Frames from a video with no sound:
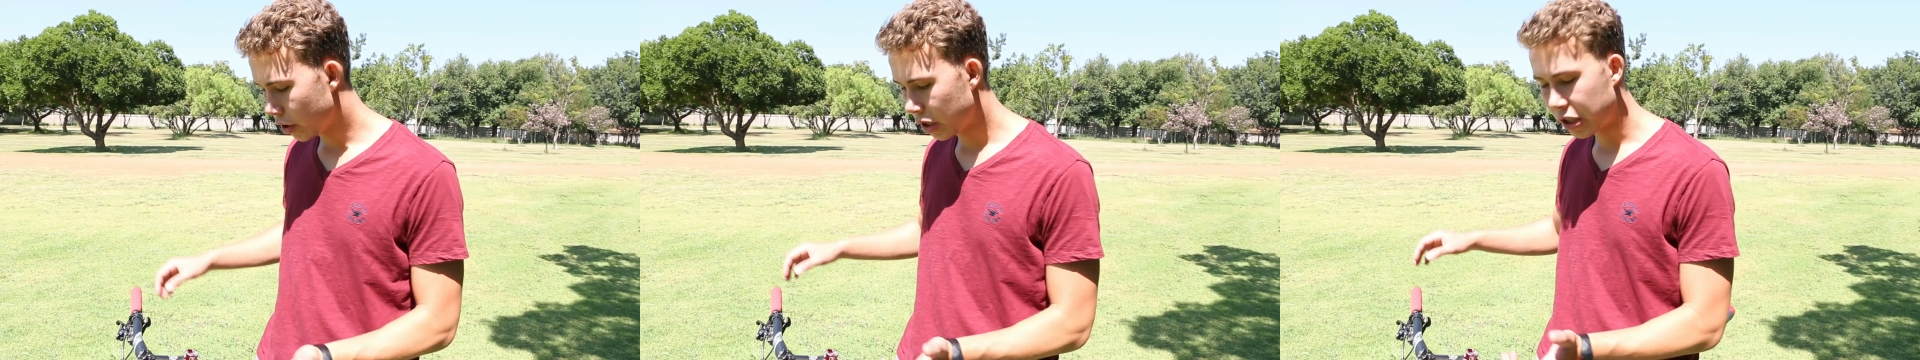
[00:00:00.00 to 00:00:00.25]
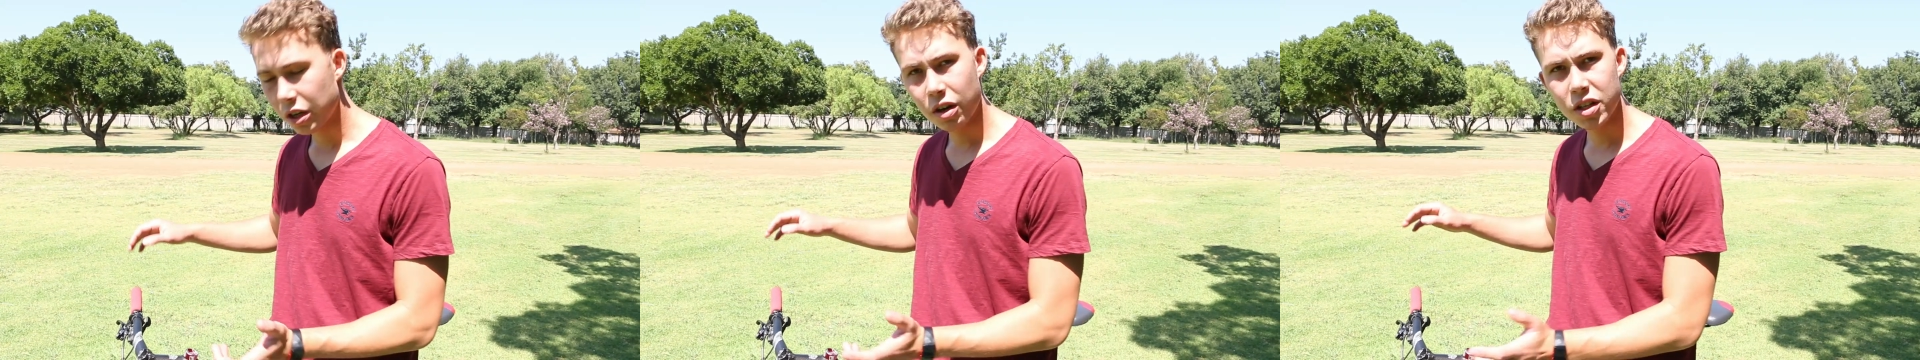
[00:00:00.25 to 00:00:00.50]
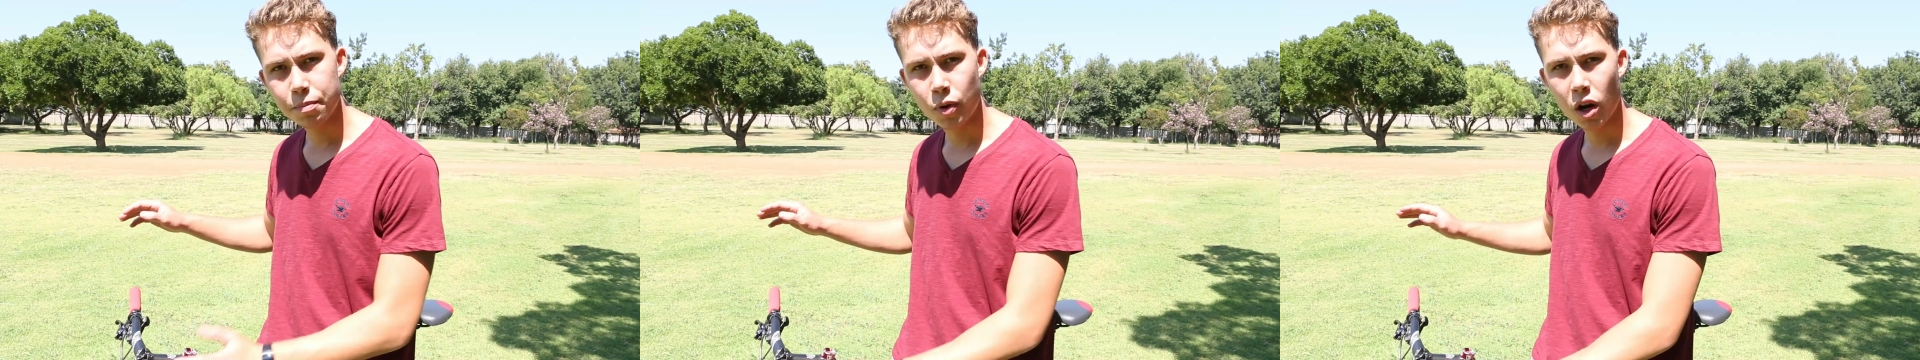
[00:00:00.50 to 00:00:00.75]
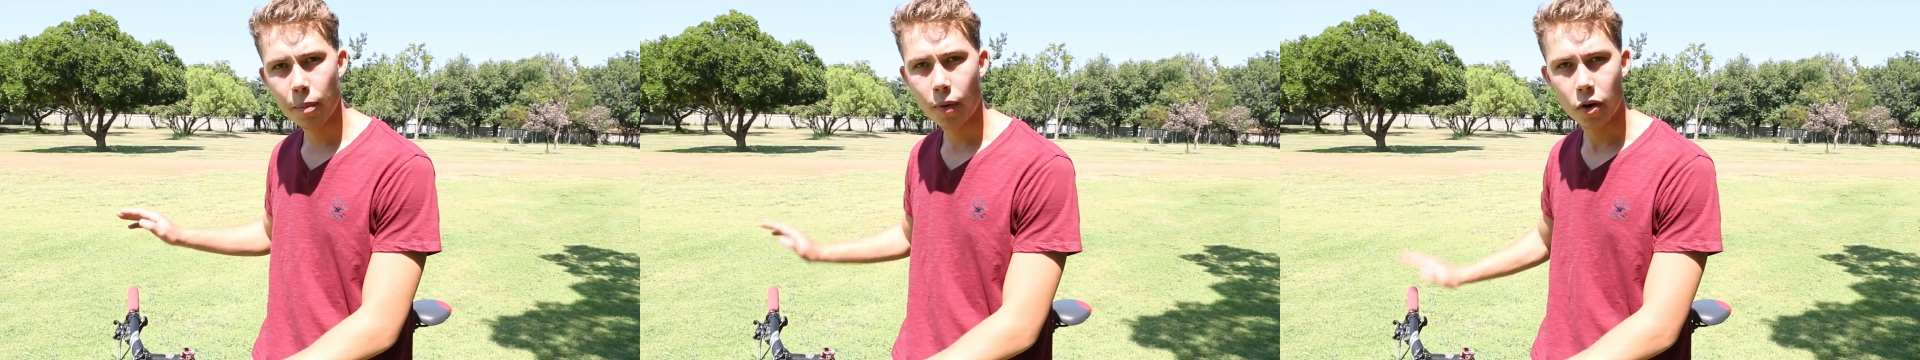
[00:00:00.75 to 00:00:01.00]
to do is you want to
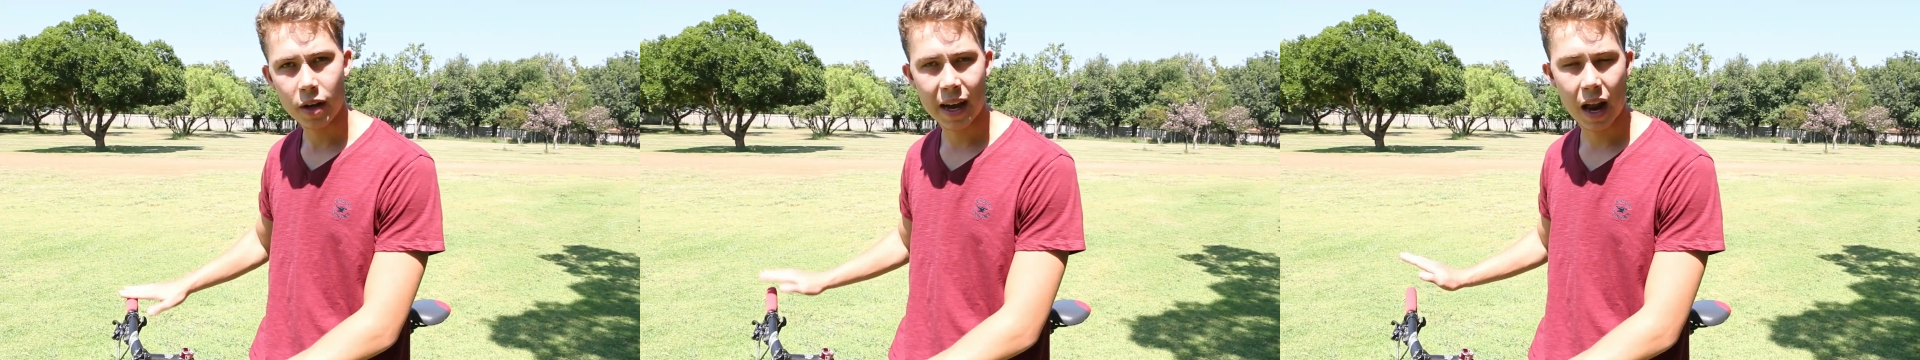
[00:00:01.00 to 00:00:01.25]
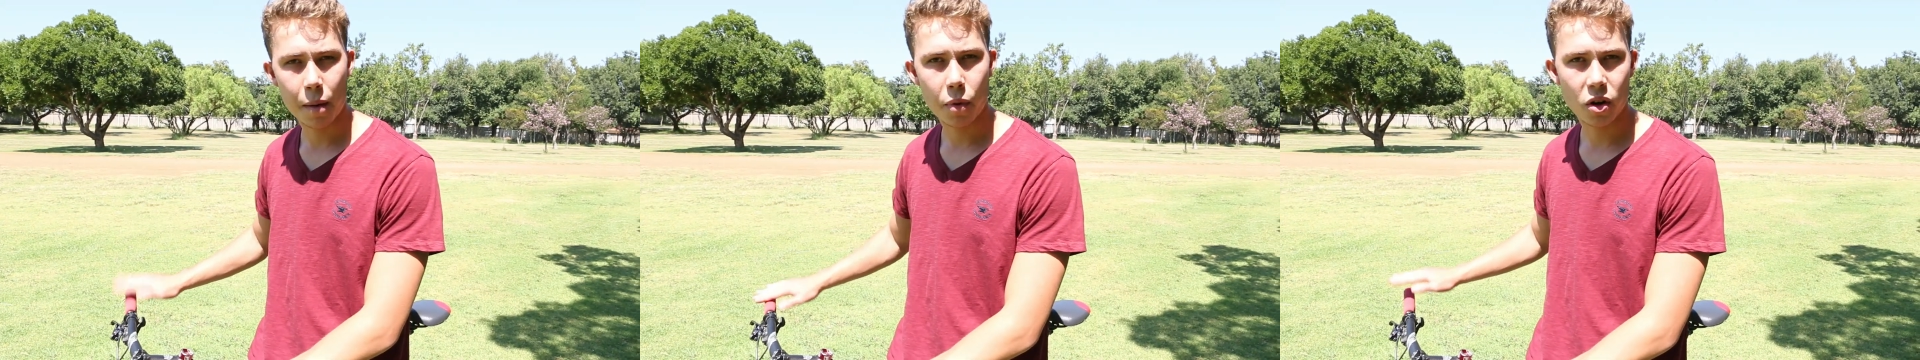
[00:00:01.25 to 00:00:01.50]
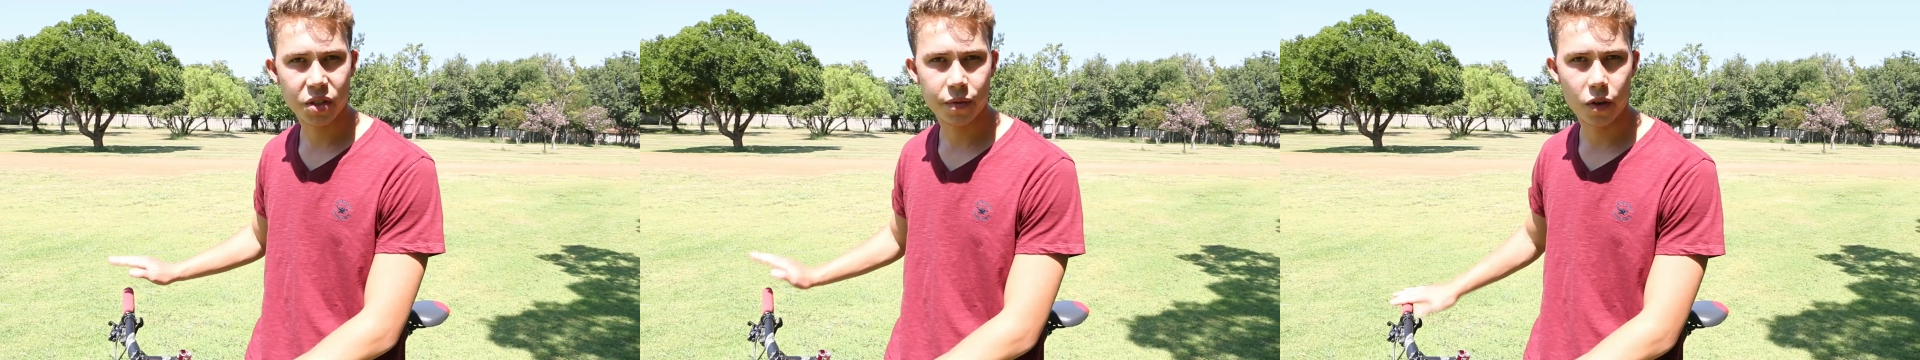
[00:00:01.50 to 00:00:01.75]
pull up on your handlebars